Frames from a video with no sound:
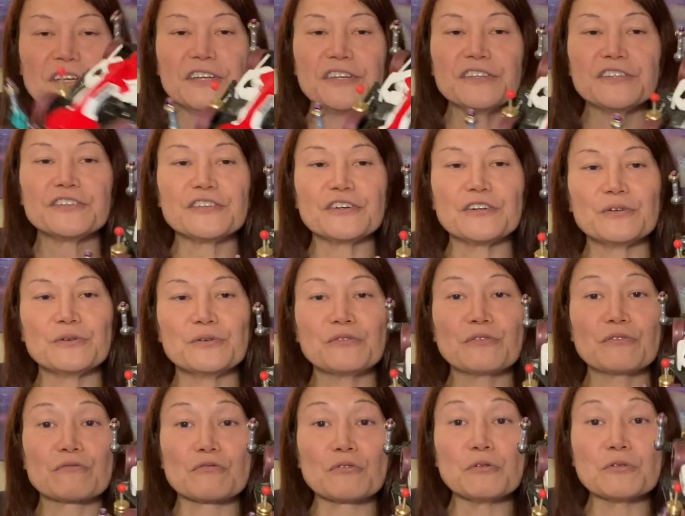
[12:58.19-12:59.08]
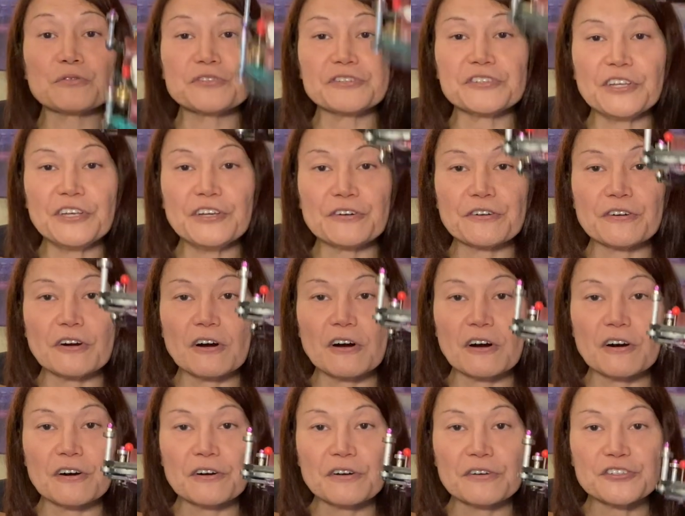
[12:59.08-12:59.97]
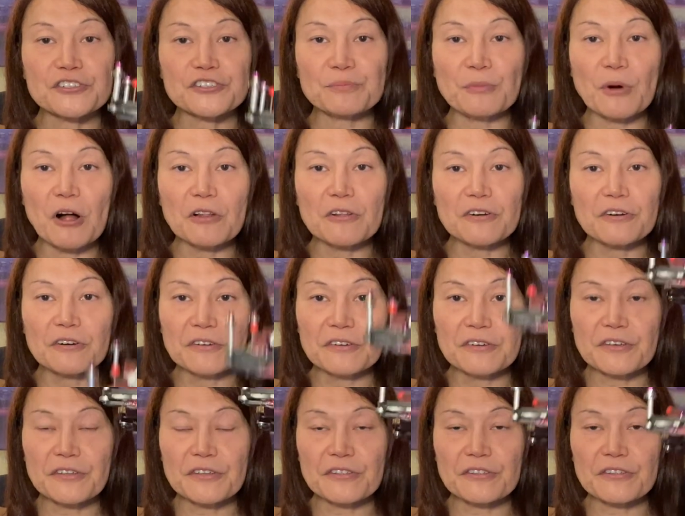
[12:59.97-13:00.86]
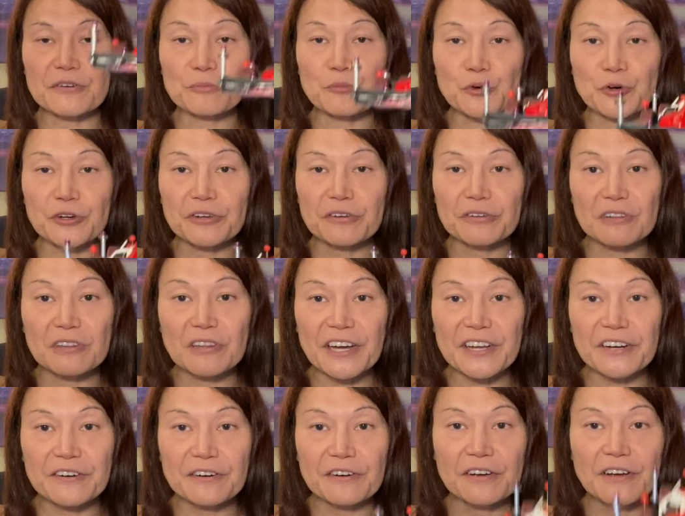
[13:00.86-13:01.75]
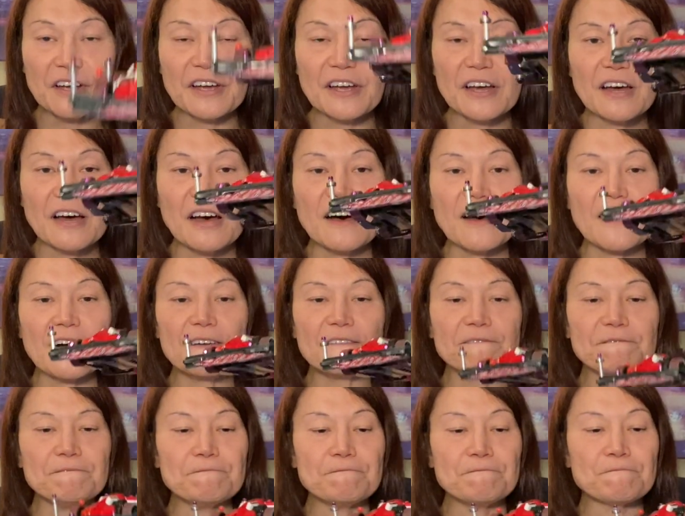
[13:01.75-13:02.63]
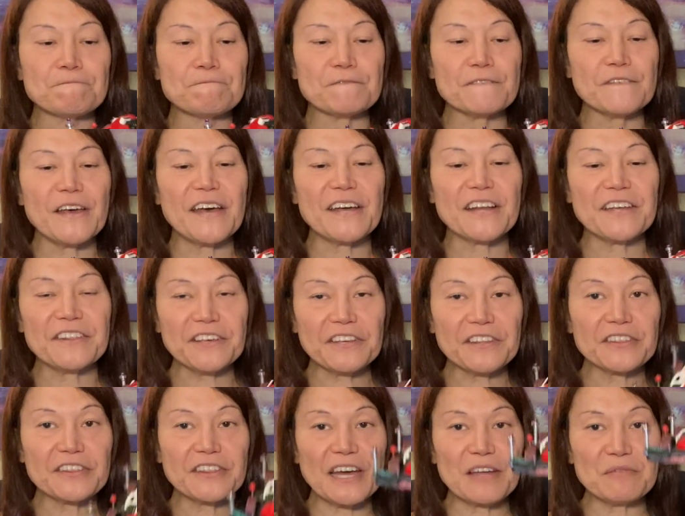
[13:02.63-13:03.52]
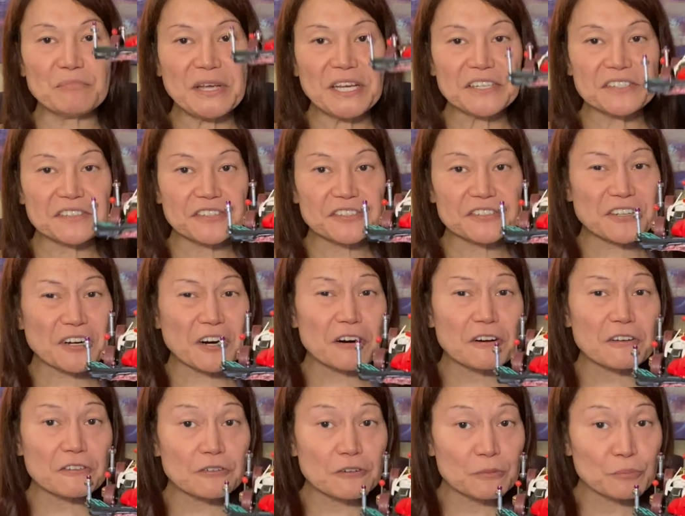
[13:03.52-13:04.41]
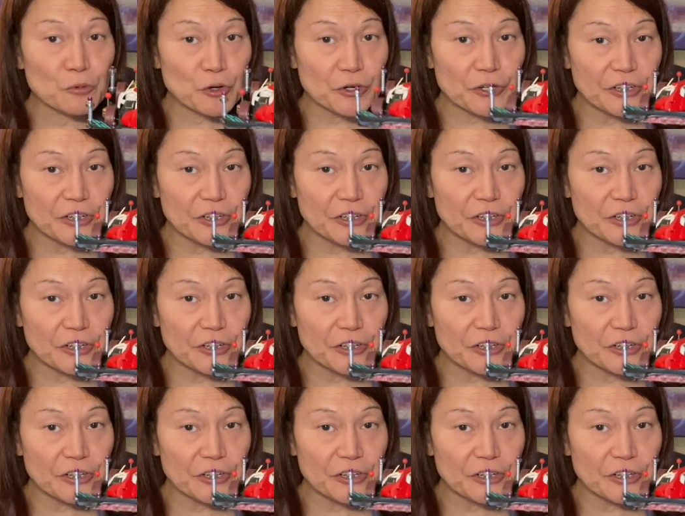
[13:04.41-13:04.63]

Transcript: So the rollers here are smaller, they're more lighter, um, and I think that makes this car a little more